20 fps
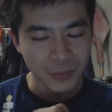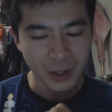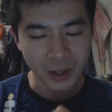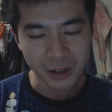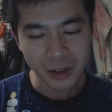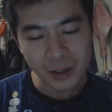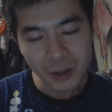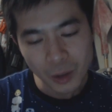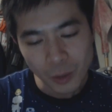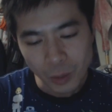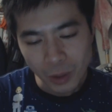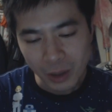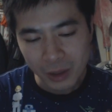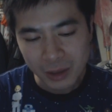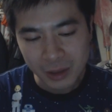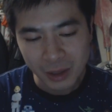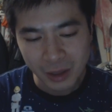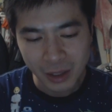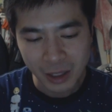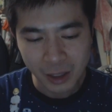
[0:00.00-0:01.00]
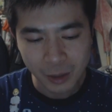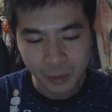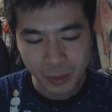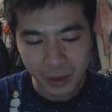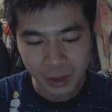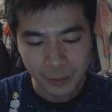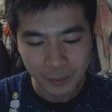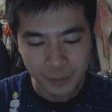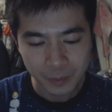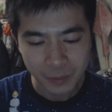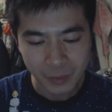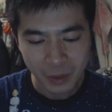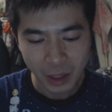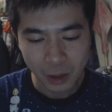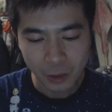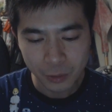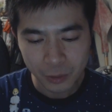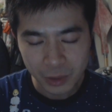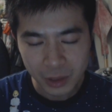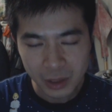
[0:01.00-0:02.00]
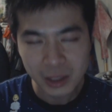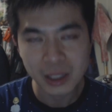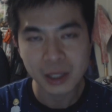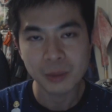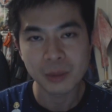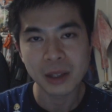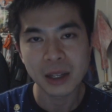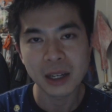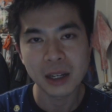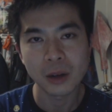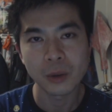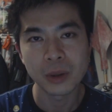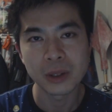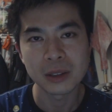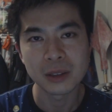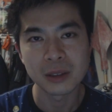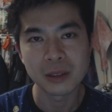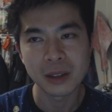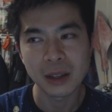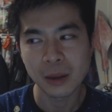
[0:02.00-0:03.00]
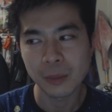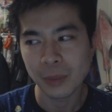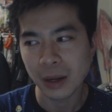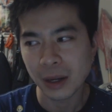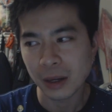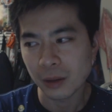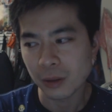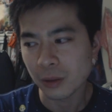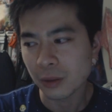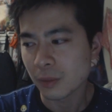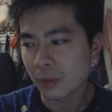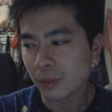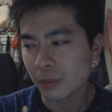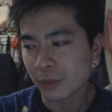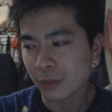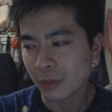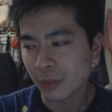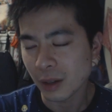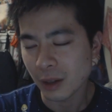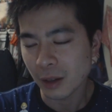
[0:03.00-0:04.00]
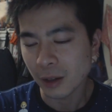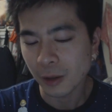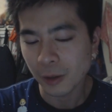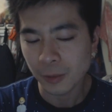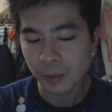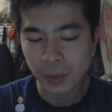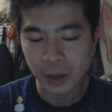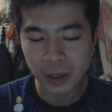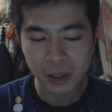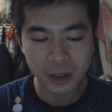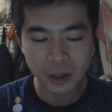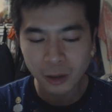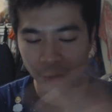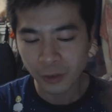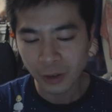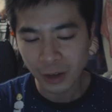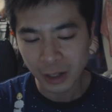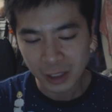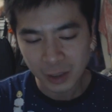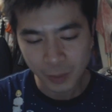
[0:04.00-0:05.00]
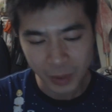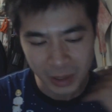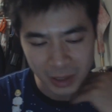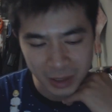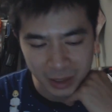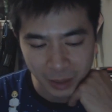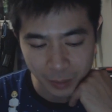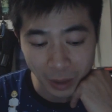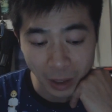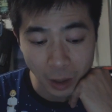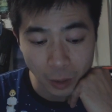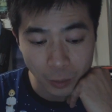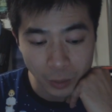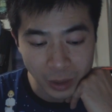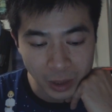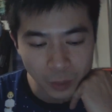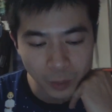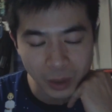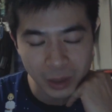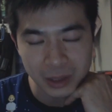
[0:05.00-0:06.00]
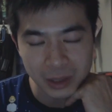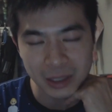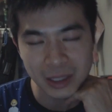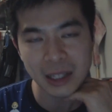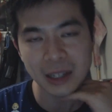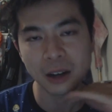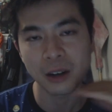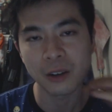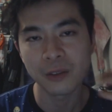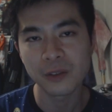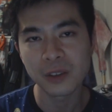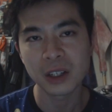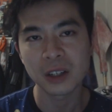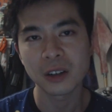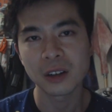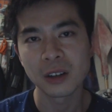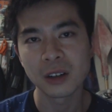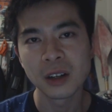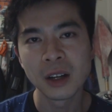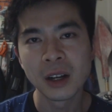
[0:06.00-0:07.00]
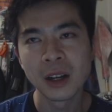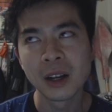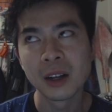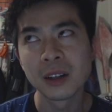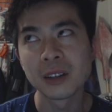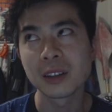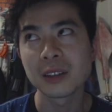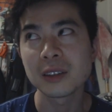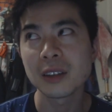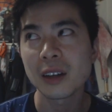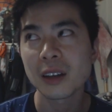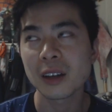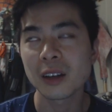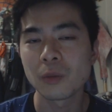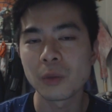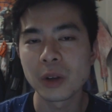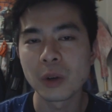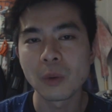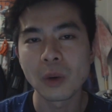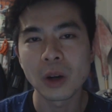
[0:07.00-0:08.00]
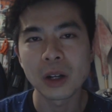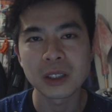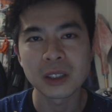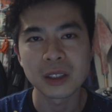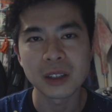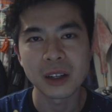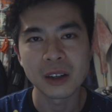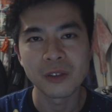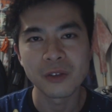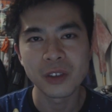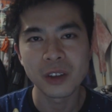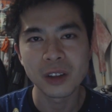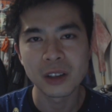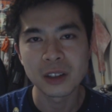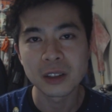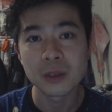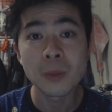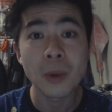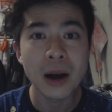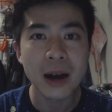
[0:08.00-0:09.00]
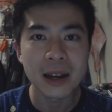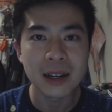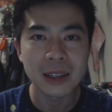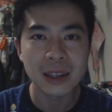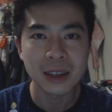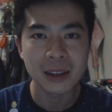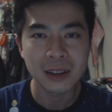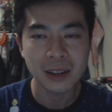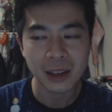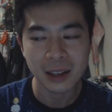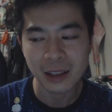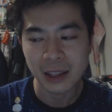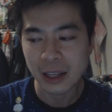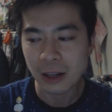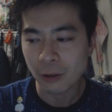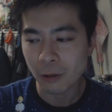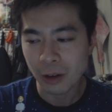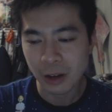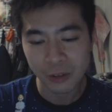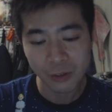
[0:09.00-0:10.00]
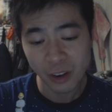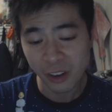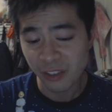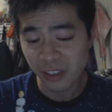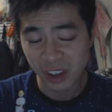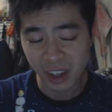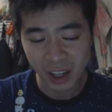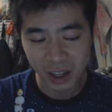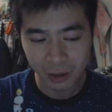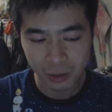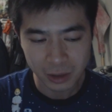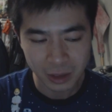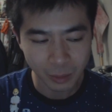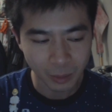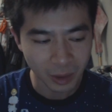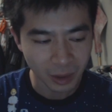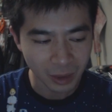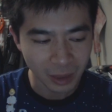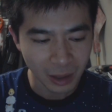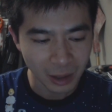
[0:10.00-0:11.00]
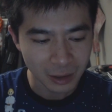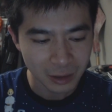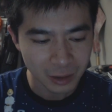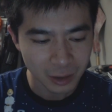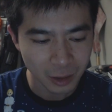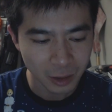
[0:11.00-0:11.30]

I don't know what to think, but I really am glad I went to that panel. I don't know if I expressed it, but I really wanted to get on video just so I can rewatch it and feel inspired again, like later on if I forget or something like that.